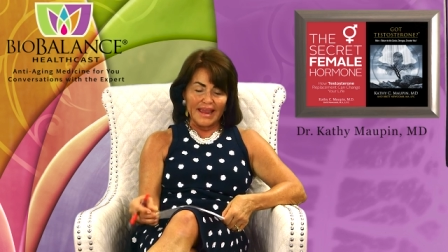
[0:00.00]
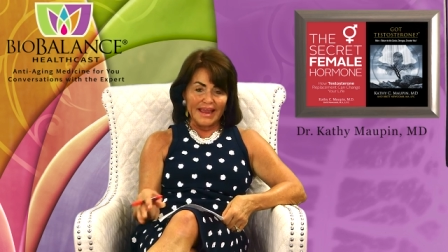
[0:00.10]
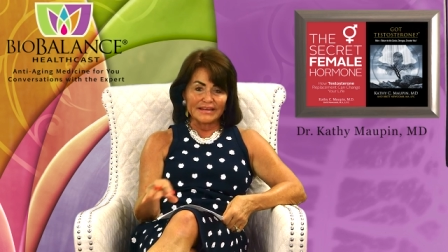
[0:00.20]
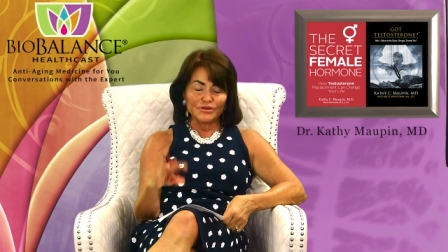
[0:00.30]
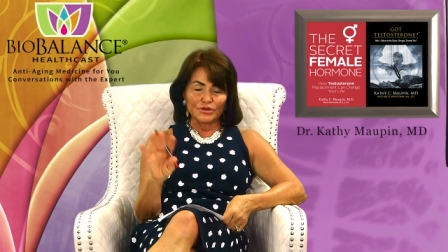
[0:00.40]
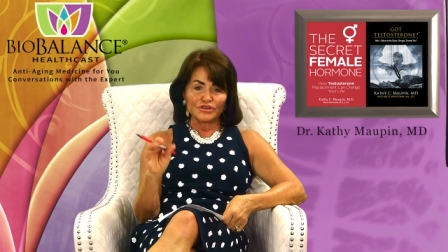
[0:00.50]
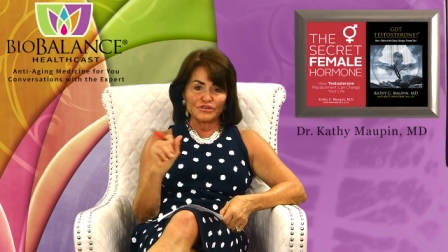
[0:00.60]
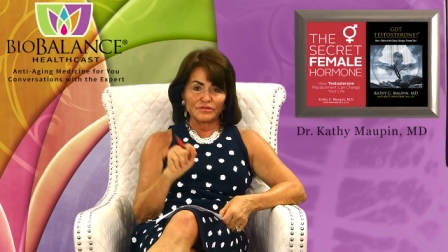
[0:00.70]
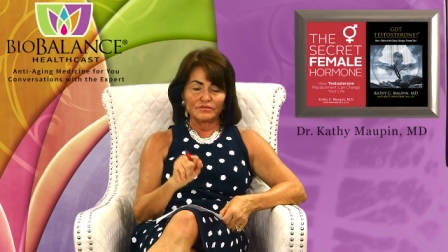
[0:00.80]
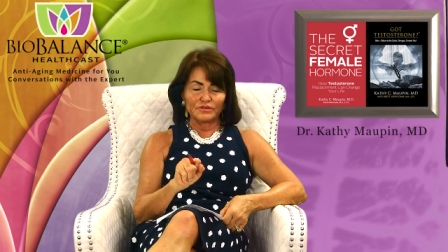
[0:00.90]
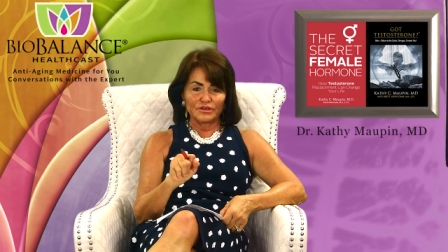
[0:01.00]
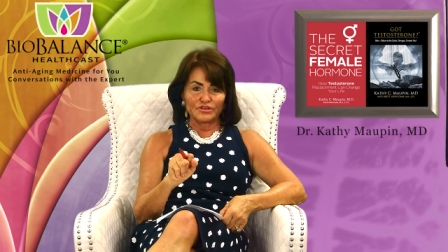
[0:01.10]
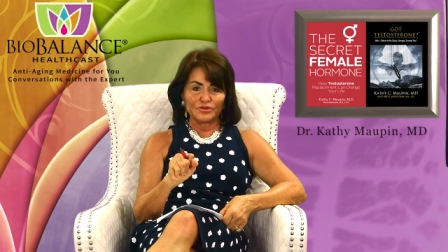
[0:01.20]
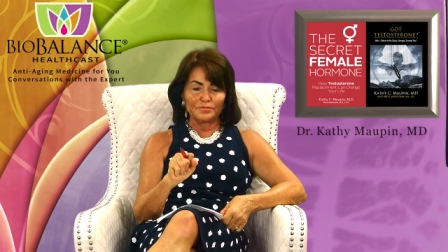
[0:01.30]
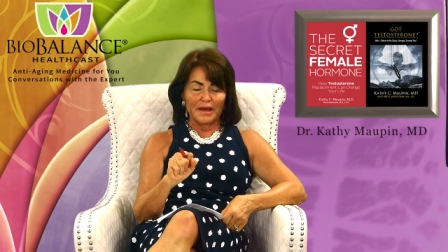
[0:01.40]
and you can do, you
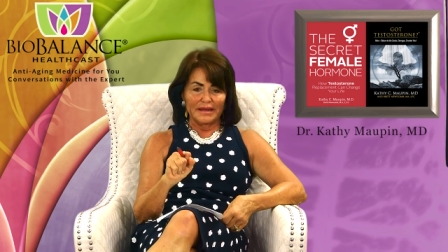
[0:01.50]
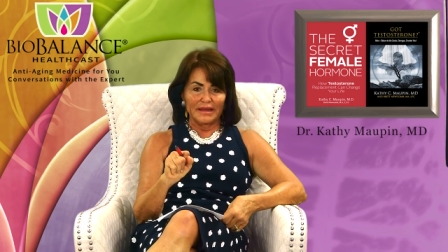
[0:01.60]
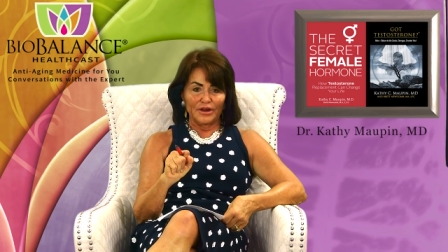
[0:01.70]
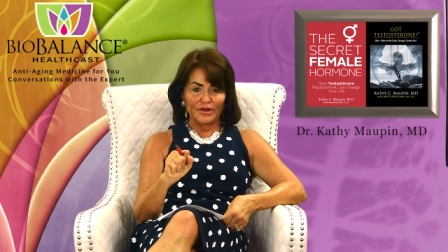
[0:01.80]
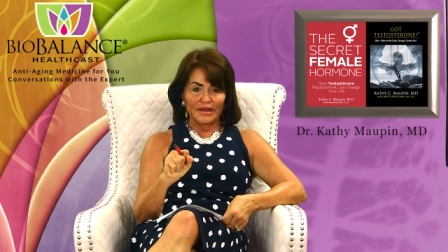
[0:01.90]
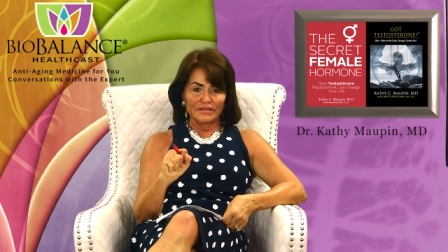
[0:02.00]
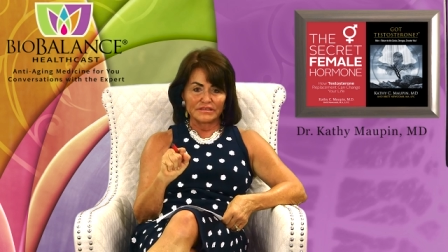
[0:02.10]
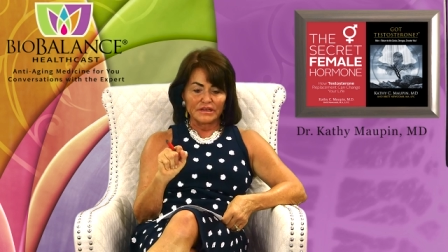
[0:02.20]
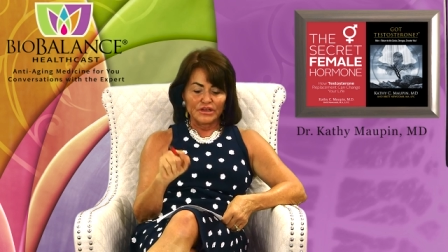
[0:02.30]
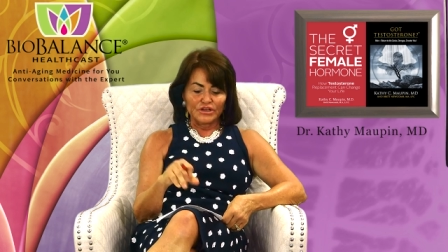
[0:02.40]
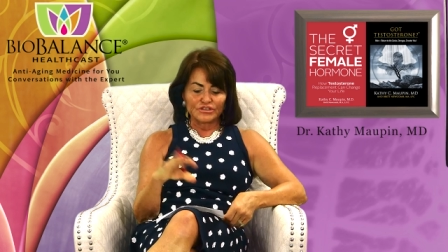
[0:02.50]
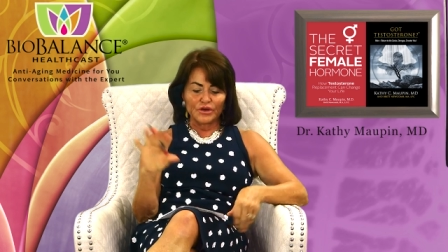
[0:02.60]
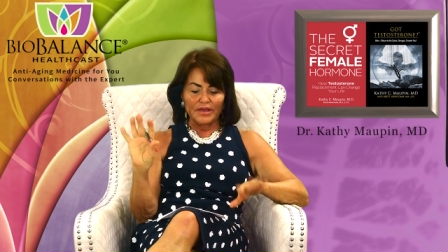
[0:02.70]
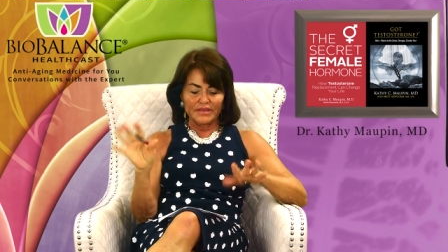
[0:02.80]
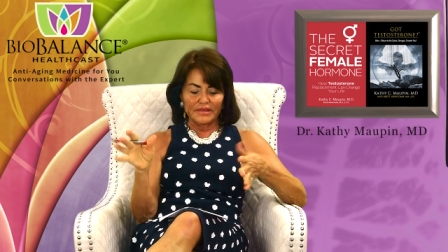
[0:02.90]
can do body areas.
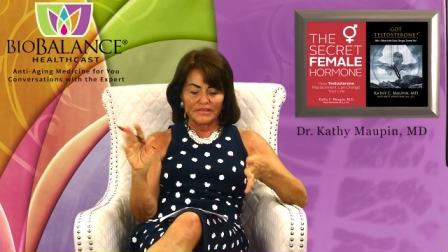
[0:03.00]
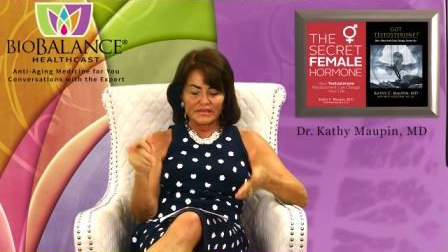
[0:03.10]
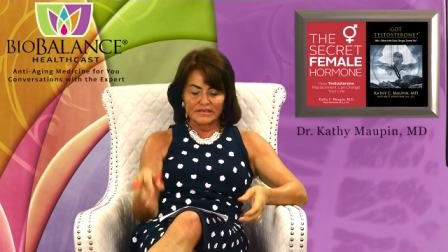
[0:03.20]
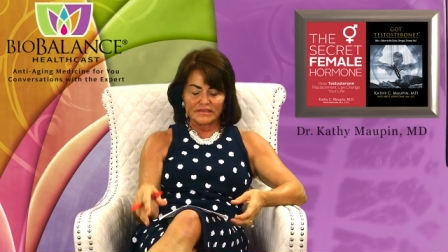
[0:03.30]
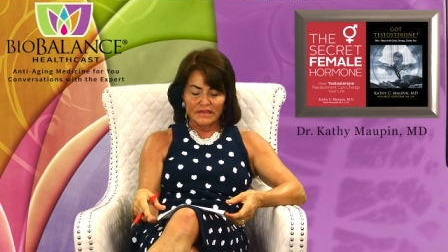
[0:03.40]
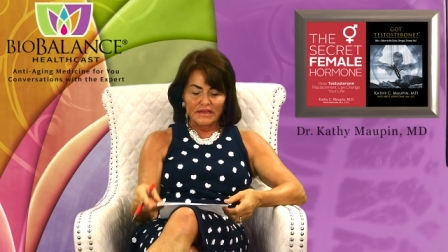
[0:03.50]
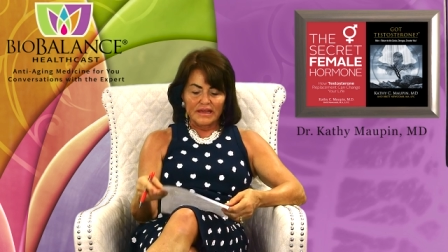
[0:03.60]
So I think this is...